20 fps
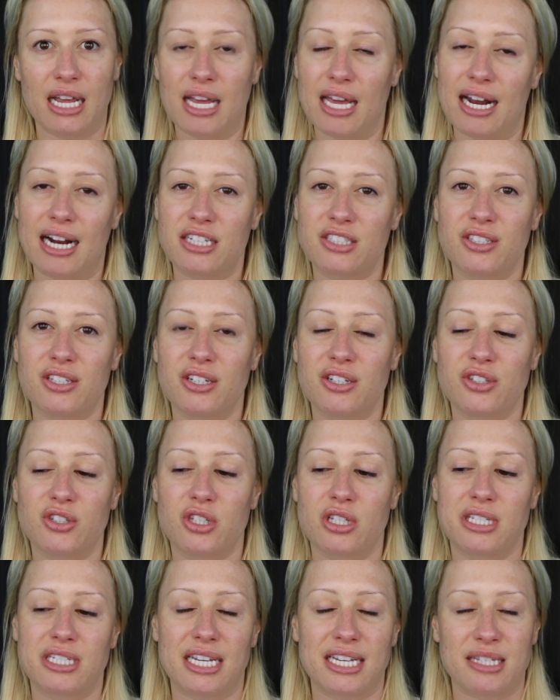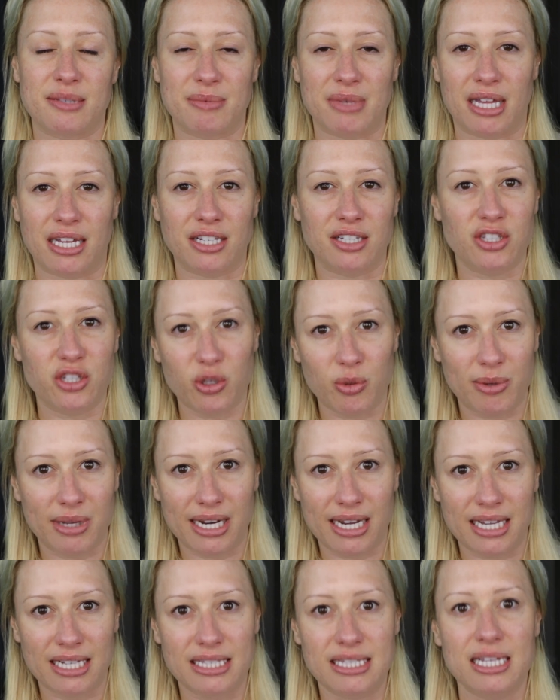It actually usually takes me like 2
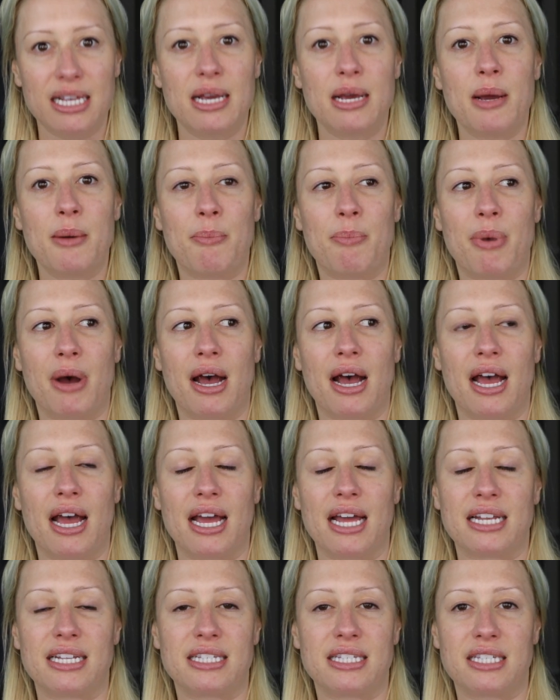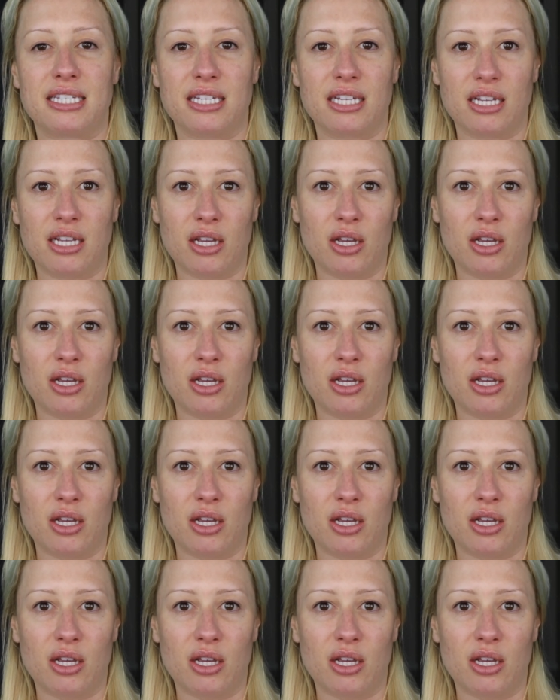minutes, but